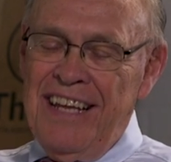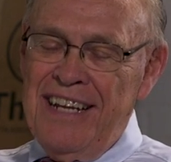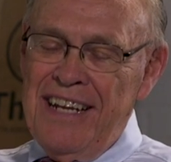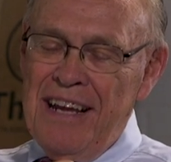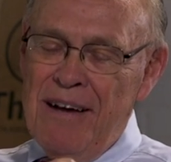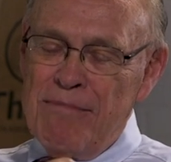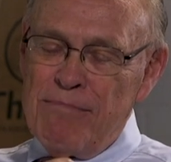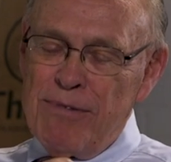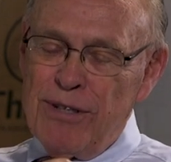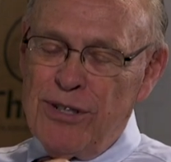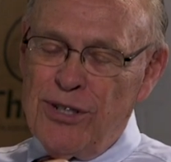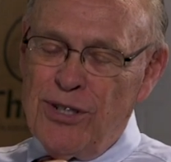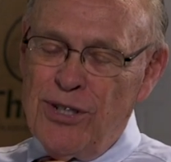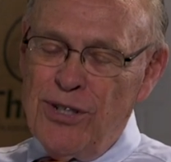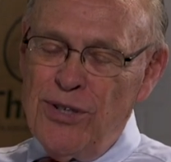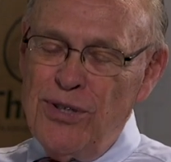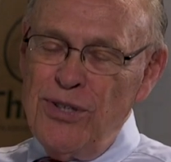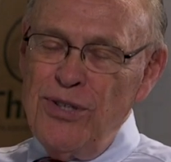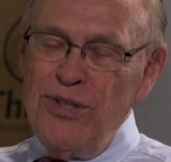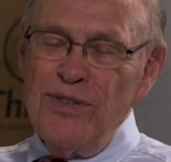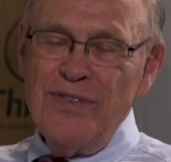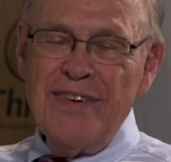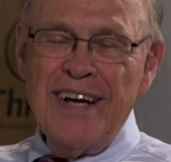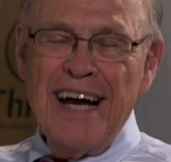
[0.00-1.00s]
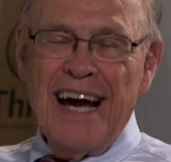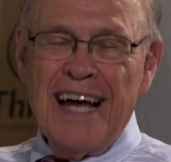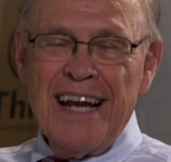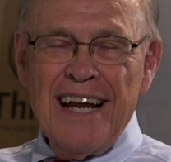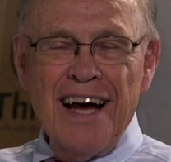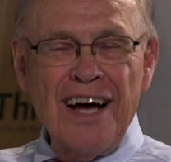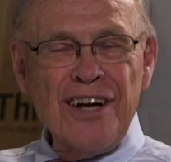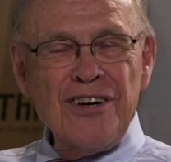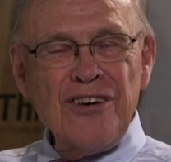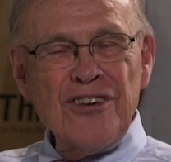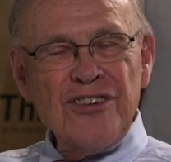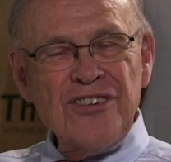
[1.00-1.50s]
Number two, you've got
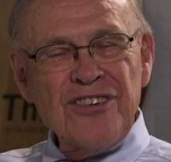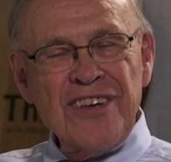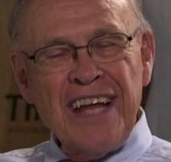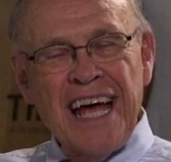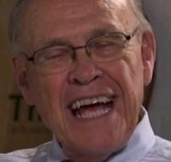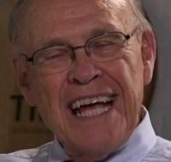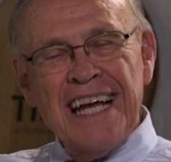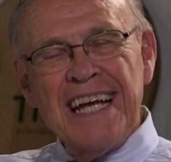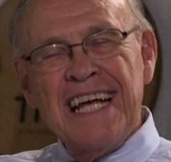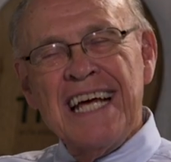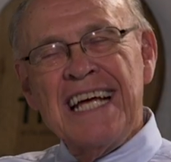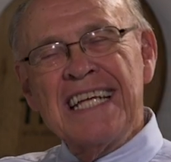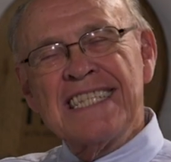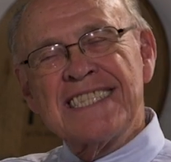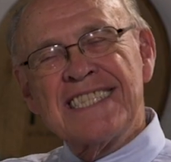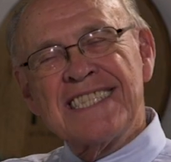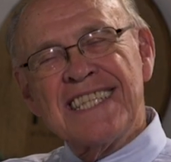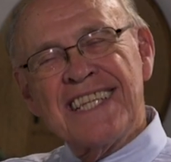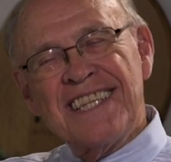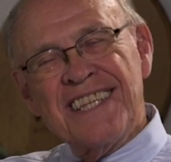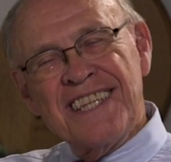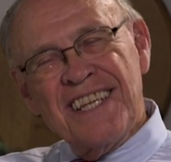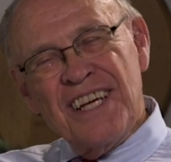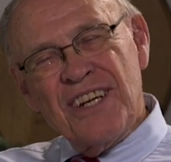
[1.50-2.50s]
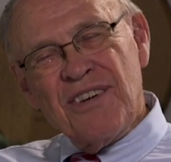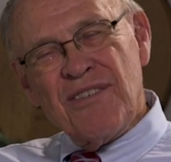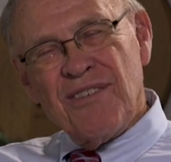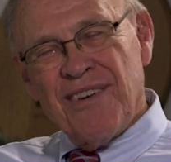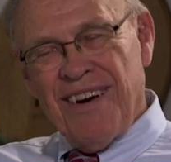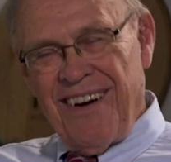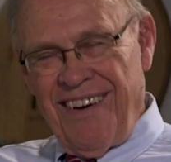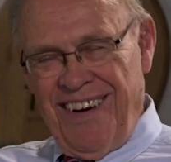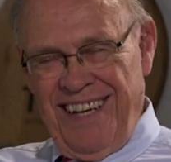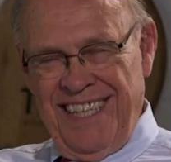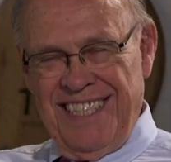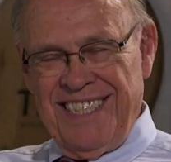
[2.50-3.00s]
to understand its
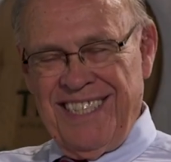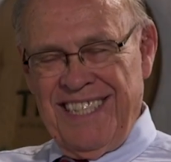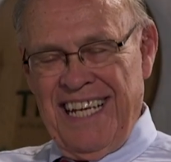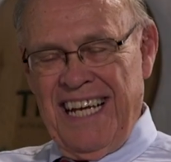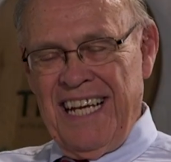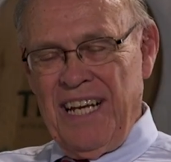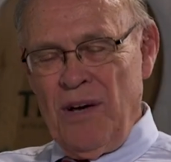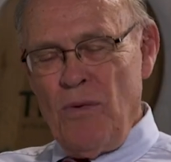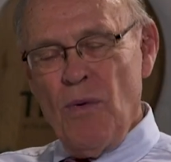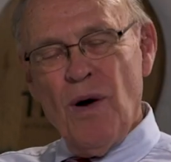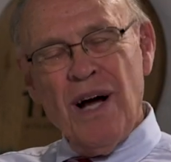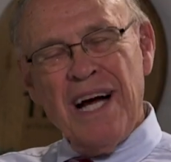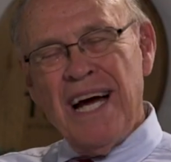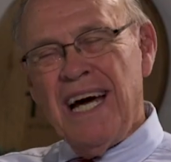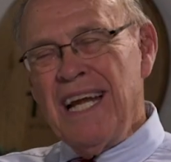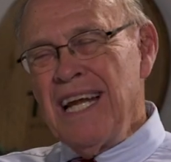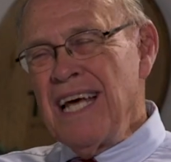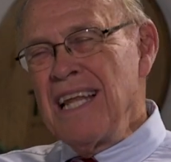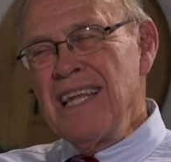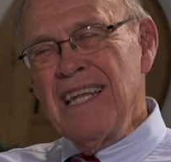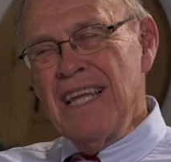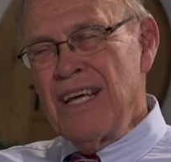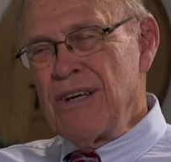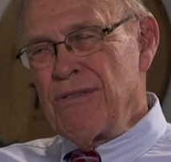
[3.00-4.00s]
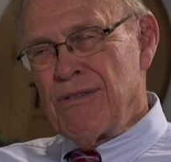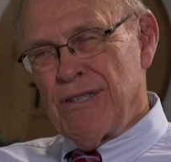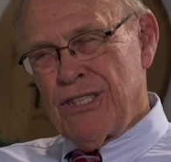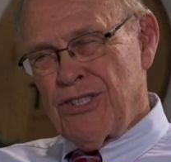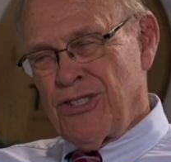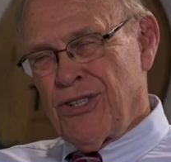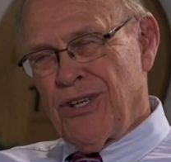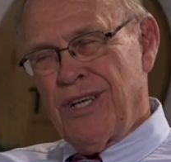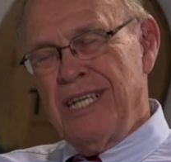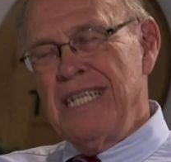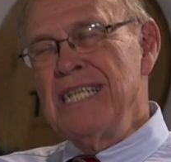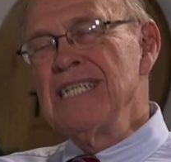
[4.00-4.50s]
literary setting. What kind of
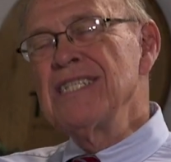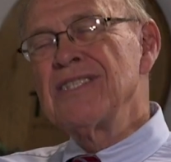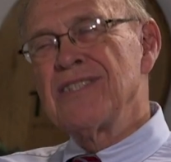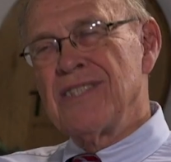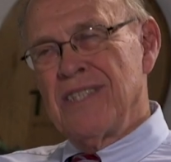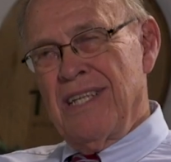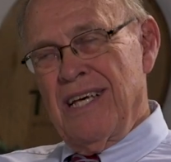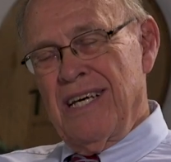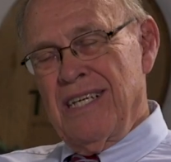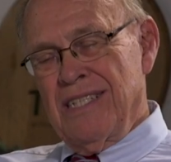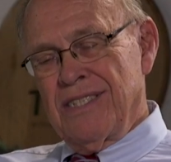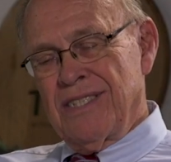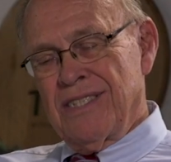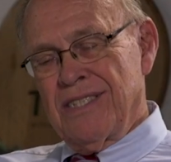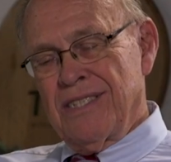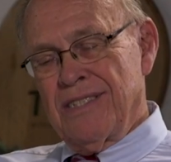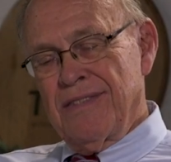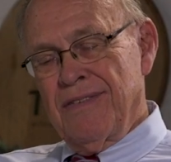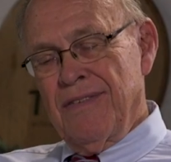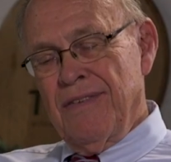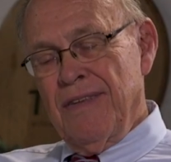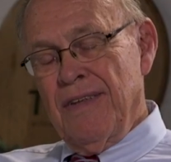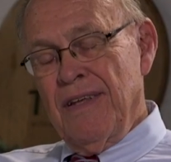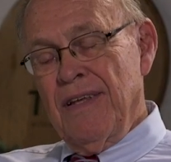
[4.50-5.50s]
literature is this?